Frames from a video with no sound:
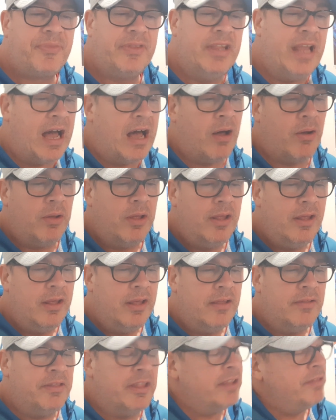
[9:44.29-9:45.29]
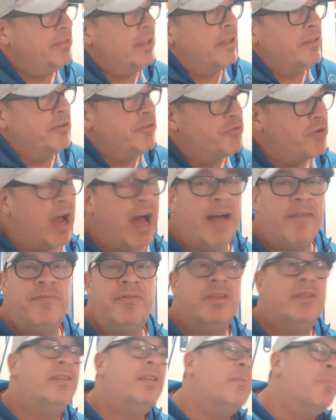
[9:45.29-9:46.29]
Now the
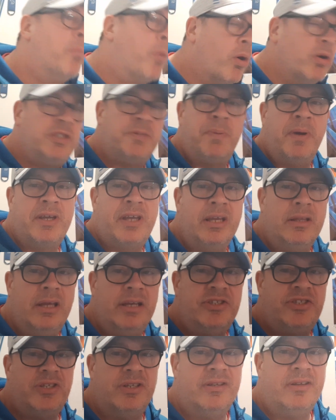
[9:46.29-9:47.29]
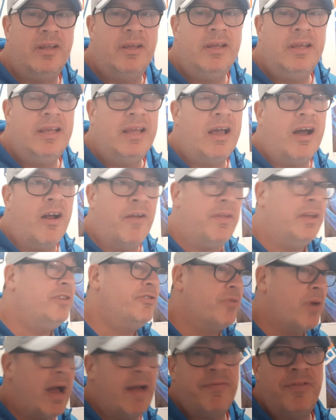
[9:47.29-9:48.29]
draft, more speculation. Are they
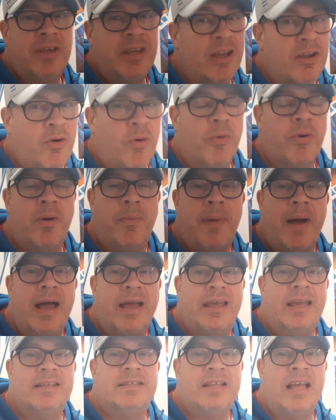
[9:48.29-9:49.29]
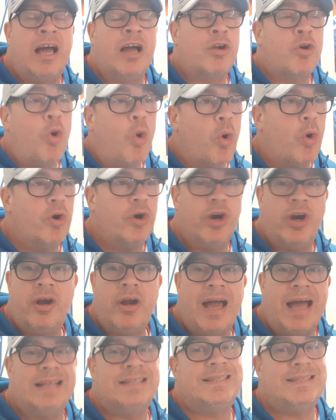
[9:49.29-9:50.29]
drafting a quarterback at a
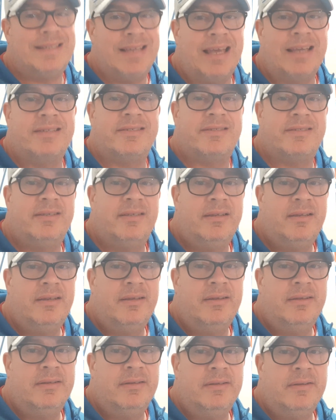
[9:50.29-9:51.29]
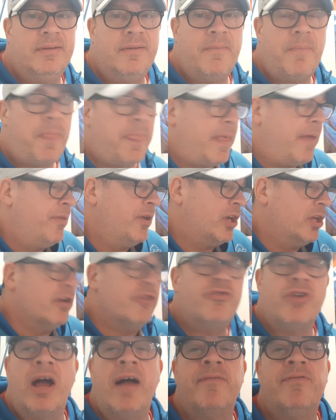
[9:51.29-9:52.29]
corner at six? Are they going
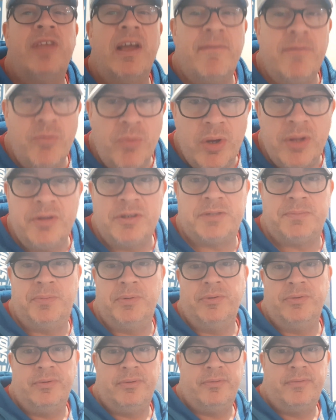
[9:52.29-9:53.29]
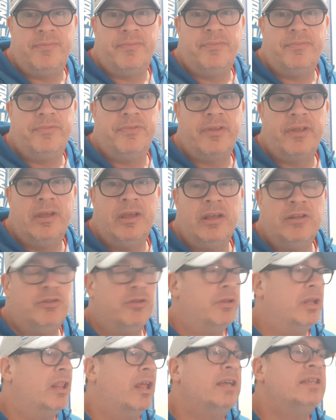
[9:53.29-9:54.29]
to draft Devin Witherspoon?
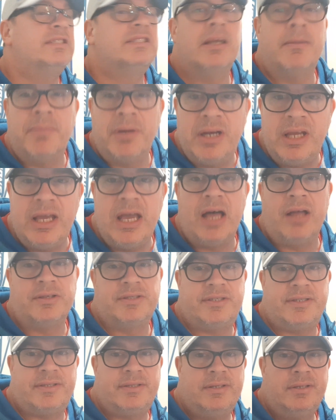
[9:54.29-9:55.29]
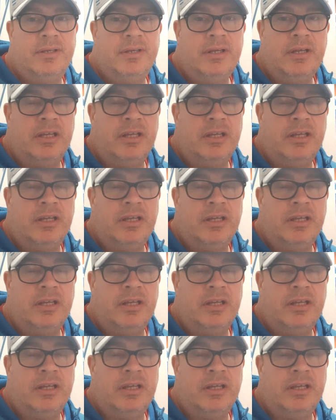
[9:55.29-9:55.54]
Do they like somebody else?